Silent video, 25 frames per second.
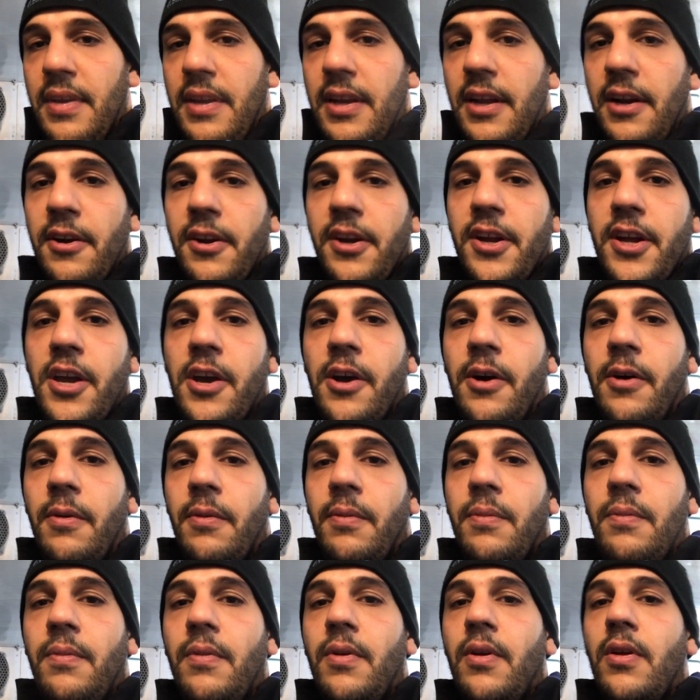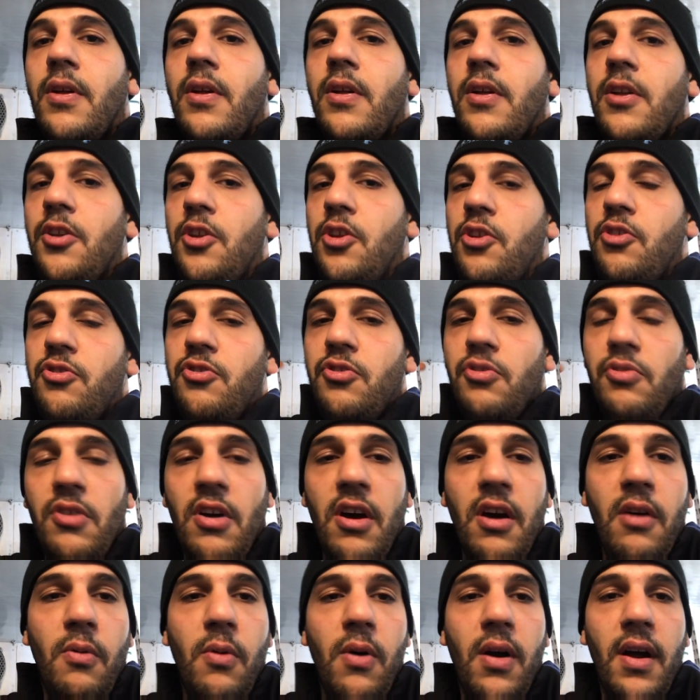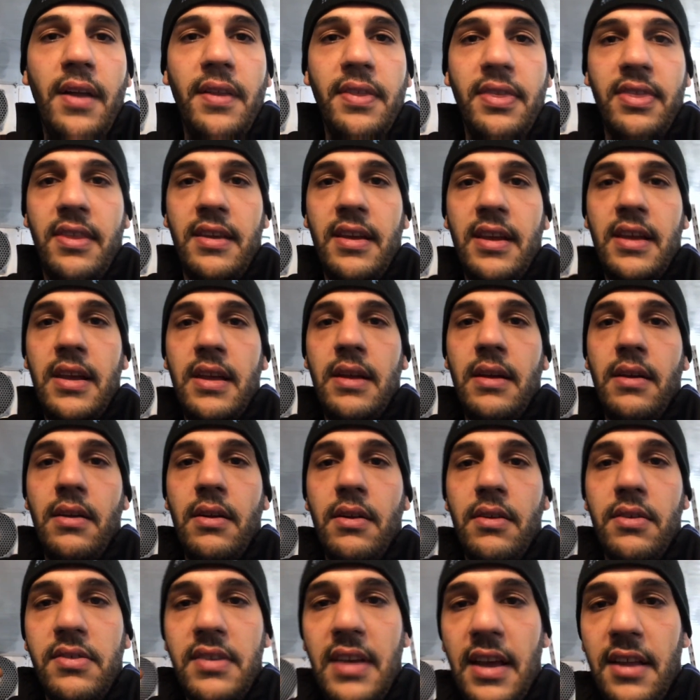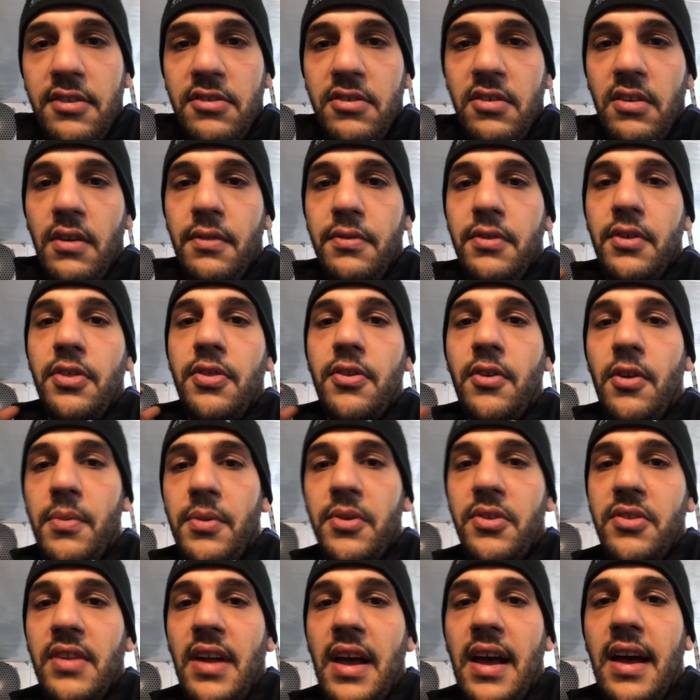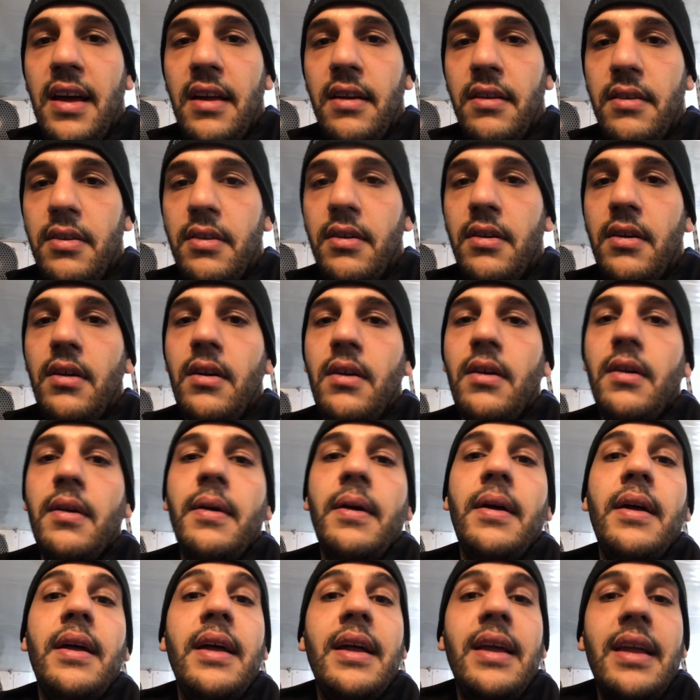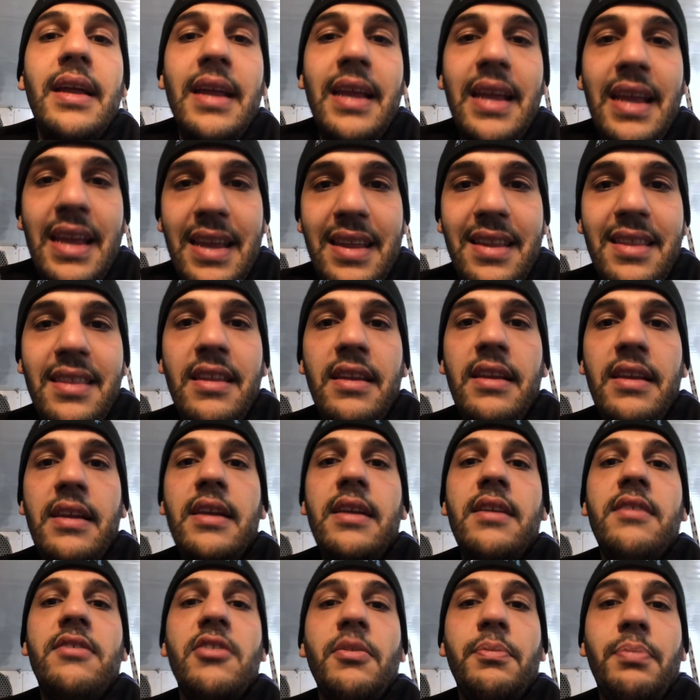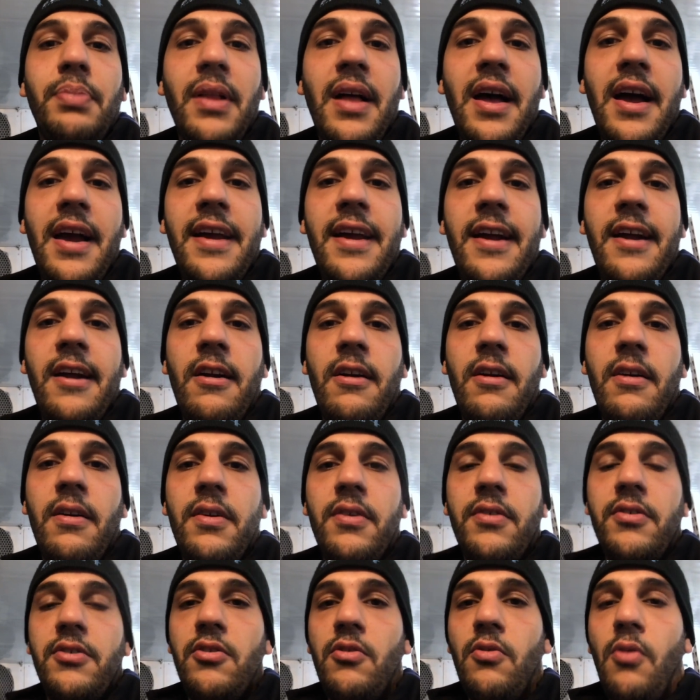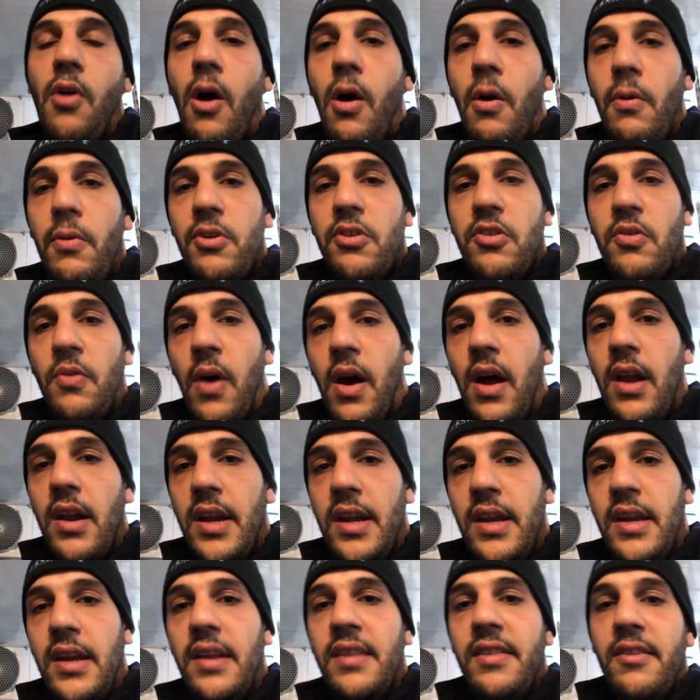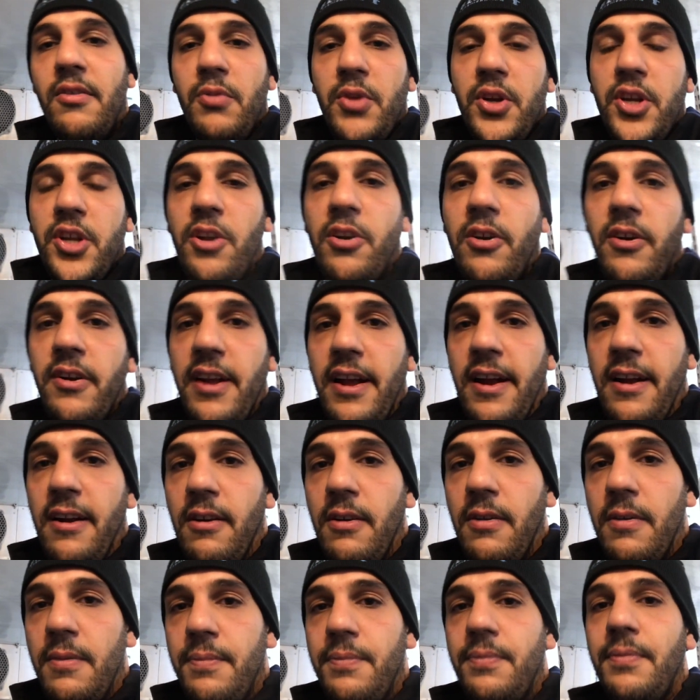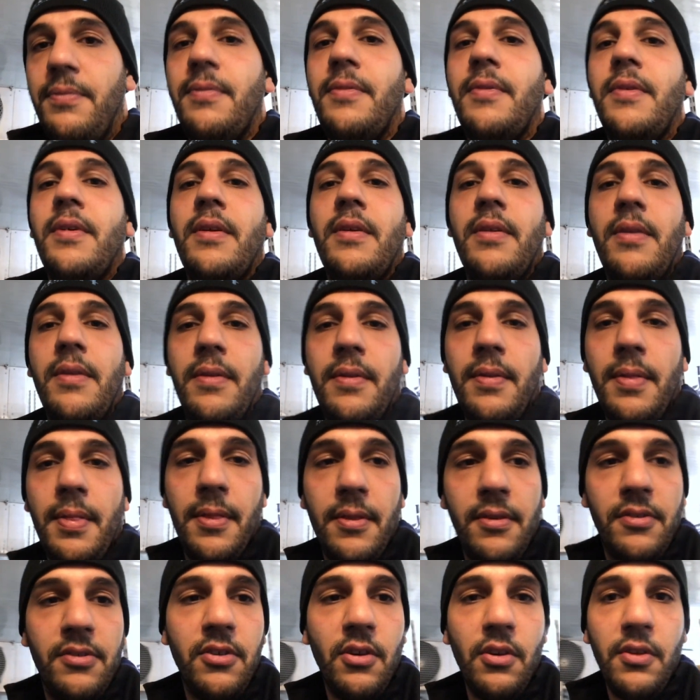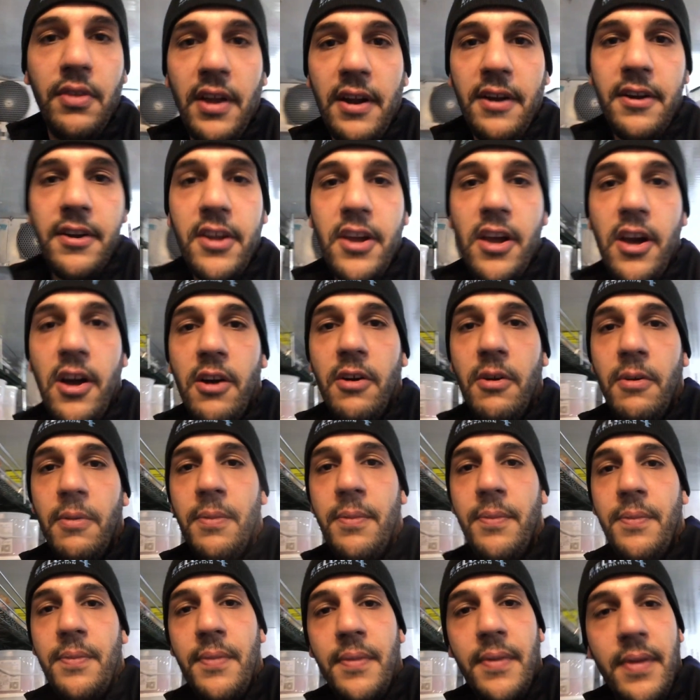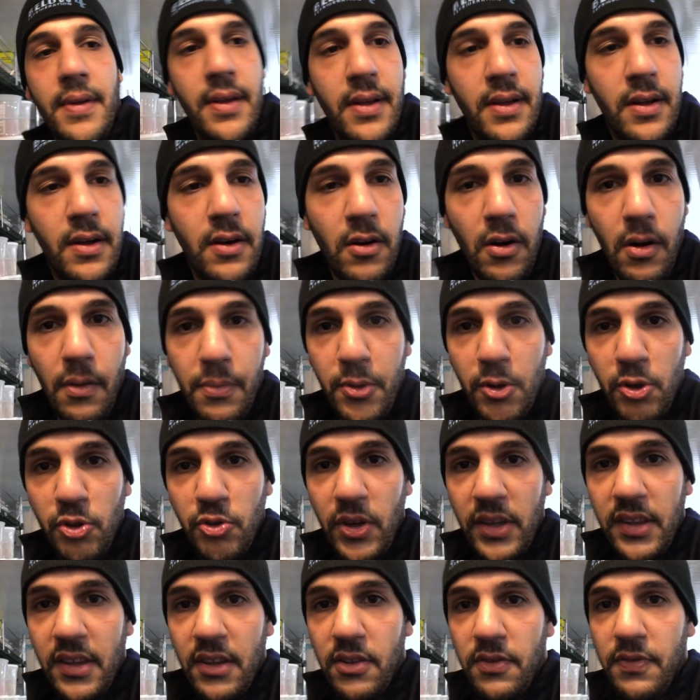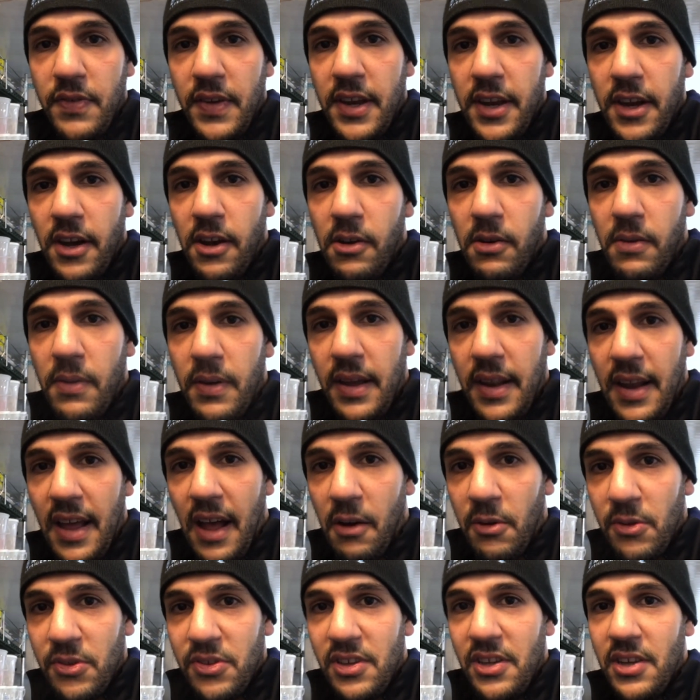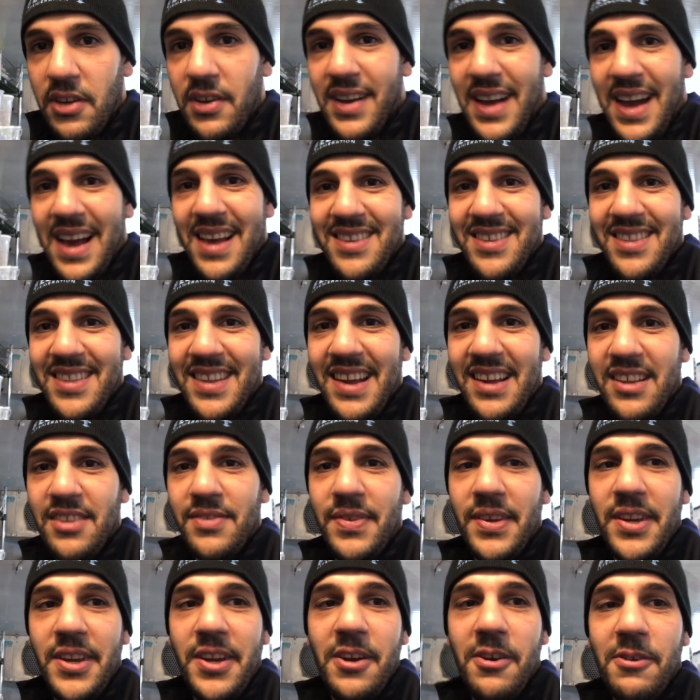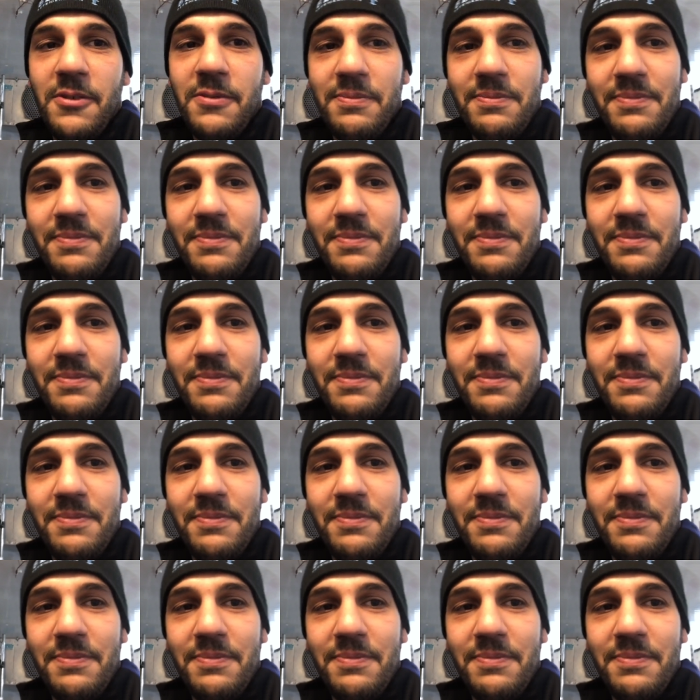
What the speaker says: here you go. You do not want the sensor of the thermostat in the supply air. You always want it in the return air. So there you go. Hope you enjoyed this video, and I will see you guys in the next video.